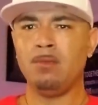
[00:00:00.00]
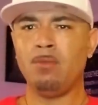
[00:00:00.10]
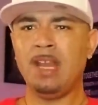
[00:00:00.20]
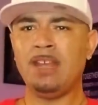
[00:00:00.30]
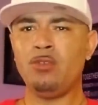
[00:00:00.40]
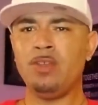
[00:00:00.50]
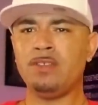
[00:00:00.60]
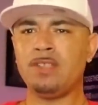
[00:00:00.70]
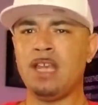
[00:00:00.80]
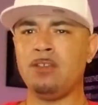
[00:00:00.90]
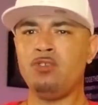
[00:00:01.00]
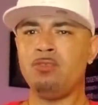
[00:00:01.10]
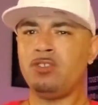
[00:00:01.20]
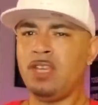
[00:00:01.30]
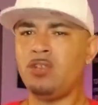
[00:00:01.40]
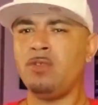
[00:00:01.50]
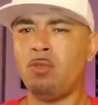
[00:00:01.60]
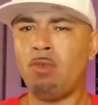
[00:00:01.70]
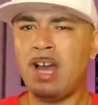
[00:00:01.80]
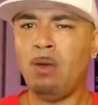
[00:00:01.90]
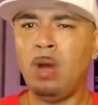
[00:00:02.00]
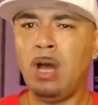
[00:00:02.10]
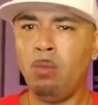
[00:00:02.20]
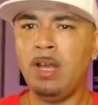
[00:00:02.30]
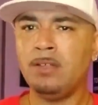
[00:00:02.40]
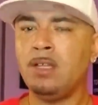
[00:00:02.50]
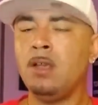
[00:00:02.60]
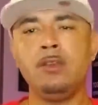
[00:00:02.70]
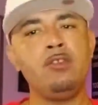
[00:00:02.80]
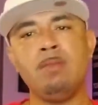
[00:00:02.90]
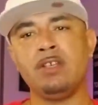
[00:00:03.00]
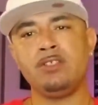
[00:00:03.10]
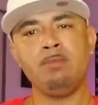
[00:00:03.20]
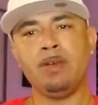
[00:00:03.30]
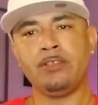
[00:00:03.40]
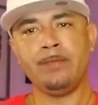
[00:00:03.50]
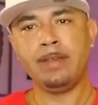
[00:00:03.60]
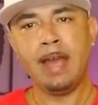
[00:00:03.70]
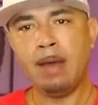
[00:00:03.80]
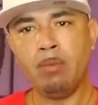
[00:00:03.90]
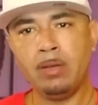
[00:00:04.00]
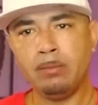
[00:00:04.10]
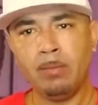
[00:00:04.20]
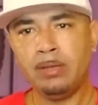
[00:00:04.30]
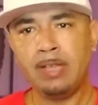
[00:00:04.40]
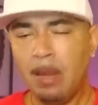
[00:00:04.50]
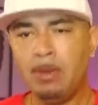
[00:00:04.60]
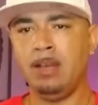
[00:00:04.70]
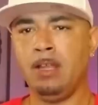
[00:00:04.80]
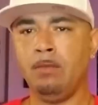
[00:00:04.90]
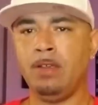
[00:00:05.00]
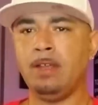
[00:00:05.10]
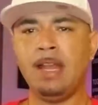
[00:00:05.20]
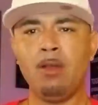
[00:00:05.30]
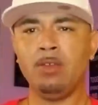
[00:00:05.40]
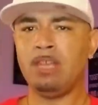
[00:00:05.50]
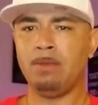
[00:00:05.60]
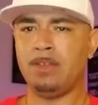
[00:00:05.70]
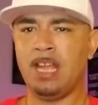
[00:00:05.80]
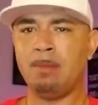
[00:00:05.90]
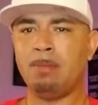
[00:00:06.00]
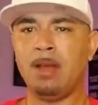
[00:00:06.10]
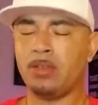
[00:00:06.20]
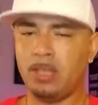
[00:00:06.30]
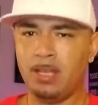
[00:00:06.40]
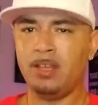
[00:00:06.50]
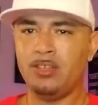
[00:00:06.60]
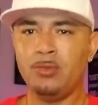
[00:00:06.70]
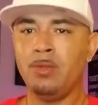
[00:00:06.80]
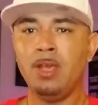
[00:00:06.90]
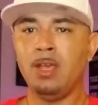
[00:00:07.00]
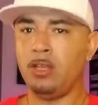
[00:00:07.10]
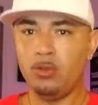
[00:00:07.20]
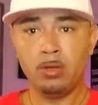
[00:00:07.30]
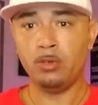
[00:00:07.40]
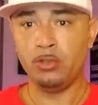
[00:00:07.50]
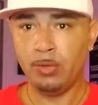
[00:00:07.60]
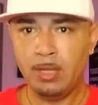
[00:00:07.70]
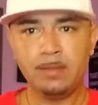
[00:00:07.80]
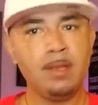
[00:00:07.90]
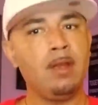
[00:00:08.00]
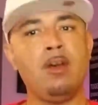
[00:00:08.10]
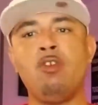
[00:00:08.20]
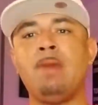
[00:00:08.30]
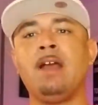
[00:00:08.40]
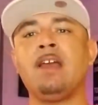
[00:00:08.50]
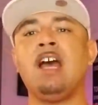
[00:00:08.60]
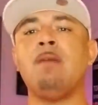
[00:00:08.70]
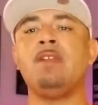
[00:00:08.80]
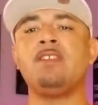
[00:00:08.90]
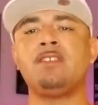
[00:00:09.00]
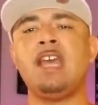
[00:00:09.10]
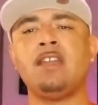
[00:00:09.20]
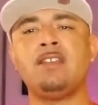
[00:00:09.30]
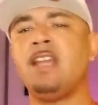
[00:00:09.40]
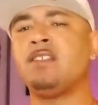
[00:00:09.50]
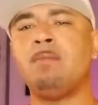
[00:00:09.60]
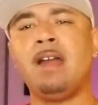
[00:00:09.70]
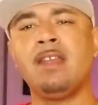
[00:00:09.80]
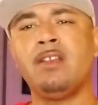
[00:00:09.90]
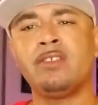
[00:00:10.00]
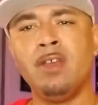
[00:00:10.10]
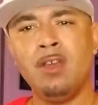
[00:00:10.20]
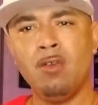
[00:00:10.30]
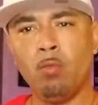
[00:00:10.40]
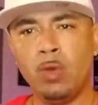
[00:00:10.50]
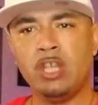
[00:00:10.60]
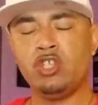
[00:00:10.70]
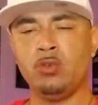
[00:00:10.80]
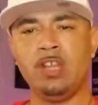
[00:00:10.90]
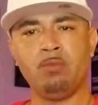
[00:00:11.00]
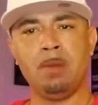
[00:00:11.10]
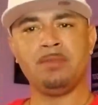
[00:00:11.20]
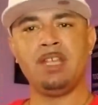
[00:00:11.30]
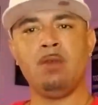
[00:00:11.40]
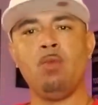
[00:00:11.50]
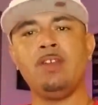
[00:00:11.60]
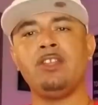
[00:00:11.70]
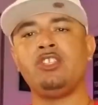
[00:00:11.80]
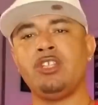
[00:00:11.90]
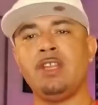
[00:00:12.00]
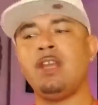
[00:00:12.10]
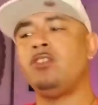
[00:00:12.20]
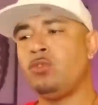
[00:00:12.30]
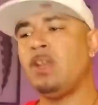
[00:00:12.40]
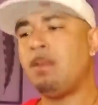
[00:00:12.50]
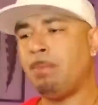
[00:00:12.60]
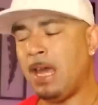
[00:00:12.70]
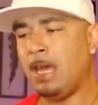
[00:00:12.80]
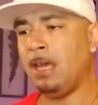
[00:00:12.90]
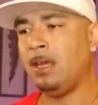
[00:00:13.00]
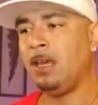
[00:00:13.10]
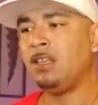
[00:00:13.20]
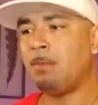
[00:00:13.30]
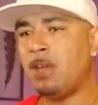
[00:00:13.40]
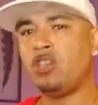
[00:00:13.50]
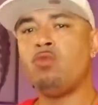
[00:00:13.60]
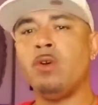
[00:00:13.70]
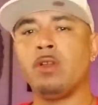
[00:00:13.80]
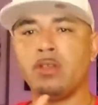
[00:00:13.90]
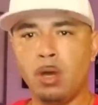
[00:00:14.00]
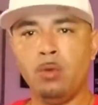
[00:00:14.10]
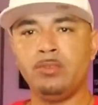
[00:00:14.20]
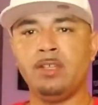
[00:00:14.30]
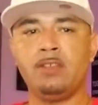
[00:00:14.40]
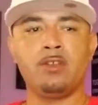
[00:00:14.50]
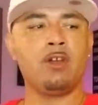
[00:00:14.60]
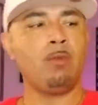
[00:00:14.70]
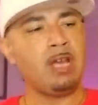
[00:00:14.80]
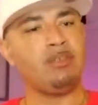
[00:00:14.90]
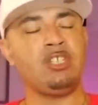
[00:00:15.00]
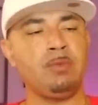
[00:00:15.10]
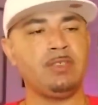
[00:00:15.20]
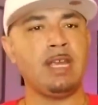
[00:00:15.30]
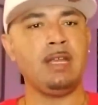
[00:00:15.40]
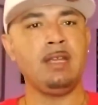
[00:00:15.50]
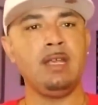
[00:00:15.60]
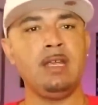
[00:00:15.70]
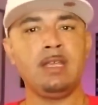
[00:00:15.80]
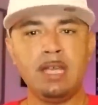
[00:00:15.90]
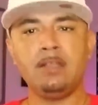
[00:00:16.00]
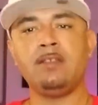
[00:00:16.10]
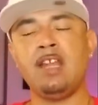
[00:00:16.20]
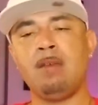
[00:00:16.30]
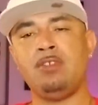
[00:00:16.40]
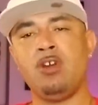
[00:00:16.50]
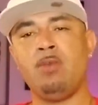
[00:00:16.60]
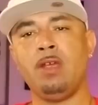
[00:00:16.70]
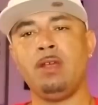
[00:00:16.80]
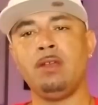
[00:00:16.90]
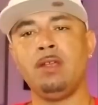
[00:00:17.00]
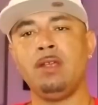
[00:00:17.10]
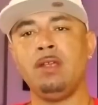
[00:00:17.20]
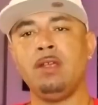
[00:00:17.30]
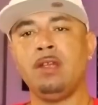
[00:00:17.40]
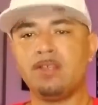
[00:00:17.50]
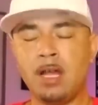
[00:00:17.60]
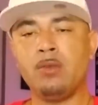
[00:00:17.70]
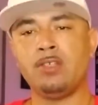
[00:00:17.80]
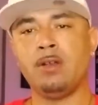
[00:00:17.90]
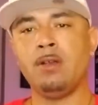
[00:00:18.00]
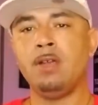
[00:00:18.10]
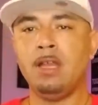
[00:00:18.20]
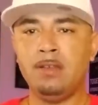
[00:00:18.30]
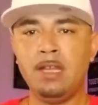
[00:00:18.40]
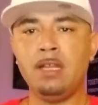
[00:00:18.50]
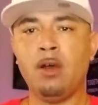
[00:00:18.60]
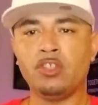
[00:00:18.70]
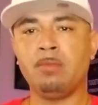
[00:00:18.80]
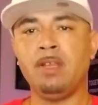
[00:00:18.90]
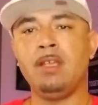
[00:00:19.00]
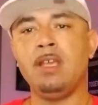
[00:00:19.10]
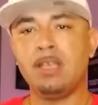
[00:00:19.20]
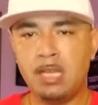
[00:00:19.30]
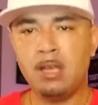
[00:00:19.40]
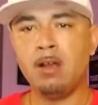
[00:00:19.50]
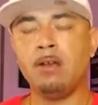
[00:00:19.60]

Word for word: What they do this at? You think you're in the wild, wild west? You must, you must forget what what day we live in. They don't give a damn about killing you, and you gonna do this? Oh my God! But it's sad to take somebody else with you. That's what I'm saying. What did Chanell do that bad to make you want to go to this girl wherever she was at, kick the damn door in, assault her, and then ultimately kill her?